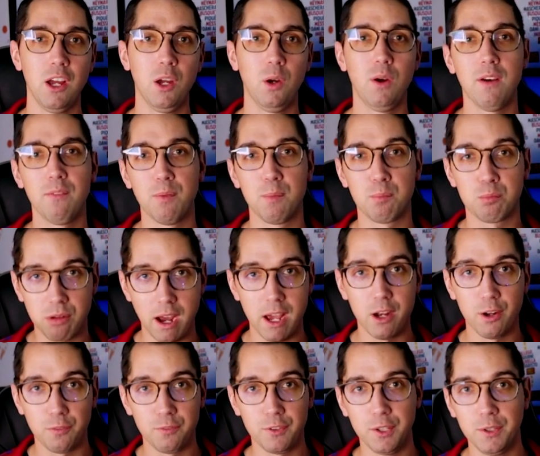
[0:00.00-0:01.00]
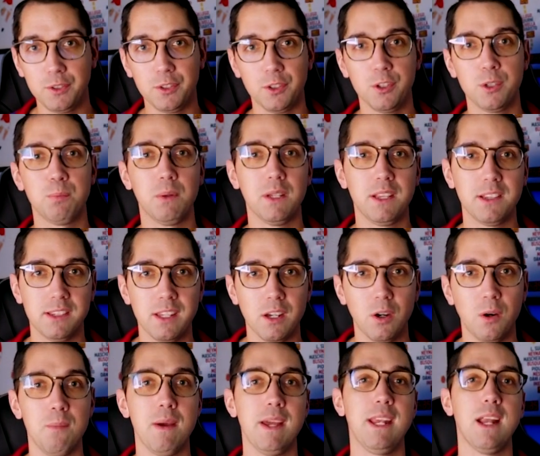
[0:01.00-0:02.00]
who have the brighter futures but
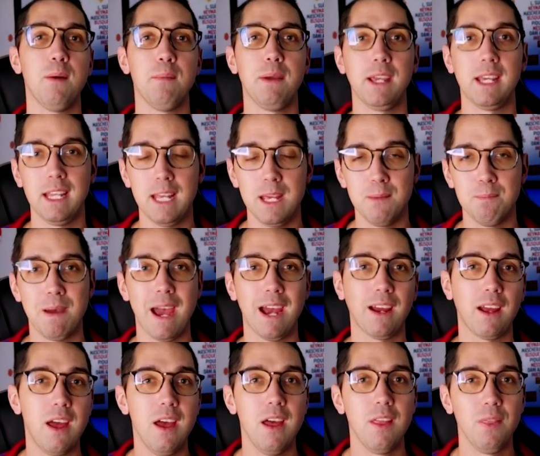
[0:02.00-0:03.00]
still may not make an impact